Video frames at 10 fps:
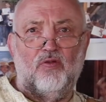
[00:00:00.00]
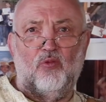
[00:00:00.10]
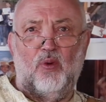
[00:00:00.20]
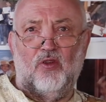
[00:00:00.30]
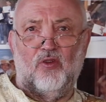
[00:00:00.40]
of
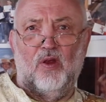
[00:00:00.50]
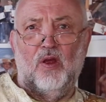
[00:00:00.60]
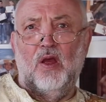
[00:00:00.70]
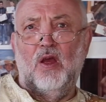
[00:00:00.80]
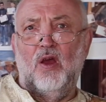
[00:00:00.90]
Shpresa
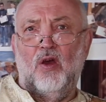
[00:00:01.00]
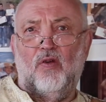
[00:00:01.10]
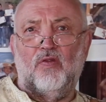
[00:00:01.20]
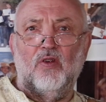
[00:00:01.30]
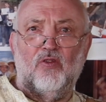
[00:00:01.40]

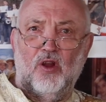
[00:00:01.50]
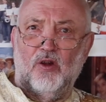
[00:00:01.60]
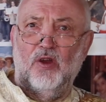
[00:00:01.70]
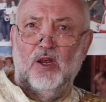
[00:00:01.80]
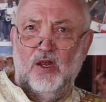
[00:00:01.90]
of
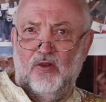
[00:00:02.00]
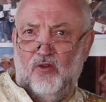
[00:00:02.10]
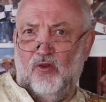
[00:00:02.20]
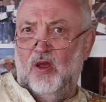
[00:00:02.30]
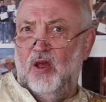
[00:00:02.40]
consulting
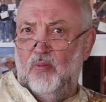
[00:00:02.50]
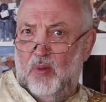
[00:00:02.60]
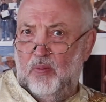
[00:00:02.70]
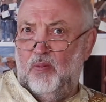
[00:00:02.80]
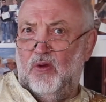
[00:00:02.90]
its
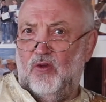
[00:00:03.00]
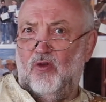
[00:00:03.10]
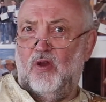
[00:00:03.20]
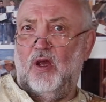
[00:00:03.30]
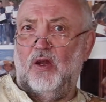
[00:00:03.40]

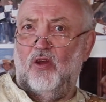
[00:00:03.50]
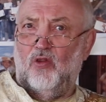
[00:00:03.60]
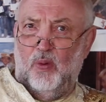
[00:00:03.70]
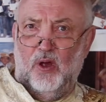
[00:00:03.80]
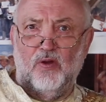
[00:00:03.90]
members and
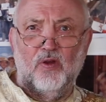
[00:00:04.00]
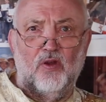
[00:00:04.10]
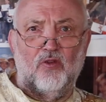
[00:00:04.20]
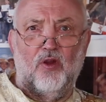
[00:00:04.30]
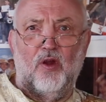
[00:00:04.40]
its
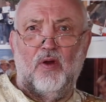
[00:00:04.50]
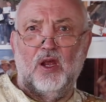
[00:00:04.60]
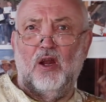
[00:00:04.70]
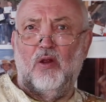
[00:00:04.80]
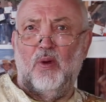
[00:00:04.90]
partners on a
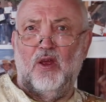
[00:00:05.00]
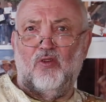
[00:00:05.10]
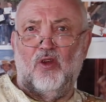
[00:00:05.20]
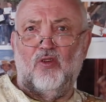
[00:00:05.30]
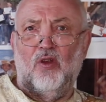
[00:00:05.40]
regular
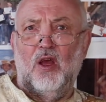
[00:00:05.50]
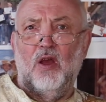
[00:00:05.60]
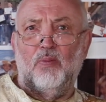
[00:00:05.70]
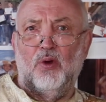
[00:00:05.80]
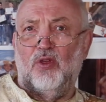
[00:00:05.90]
basis,
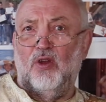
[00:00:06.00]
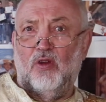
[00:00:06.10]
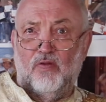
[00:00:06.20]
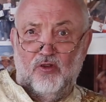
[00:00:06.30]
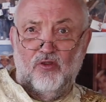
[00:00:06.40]
both
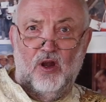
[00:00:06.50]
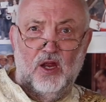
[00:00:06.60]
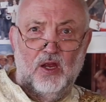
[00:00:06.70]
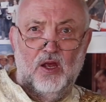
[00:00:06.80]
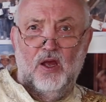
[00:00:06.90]

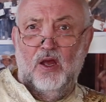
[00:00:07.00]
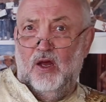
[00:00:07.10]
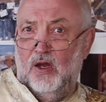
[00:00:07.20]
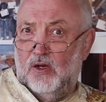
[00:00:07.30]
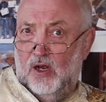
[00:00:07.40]
individually
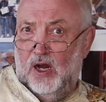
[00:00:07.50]
and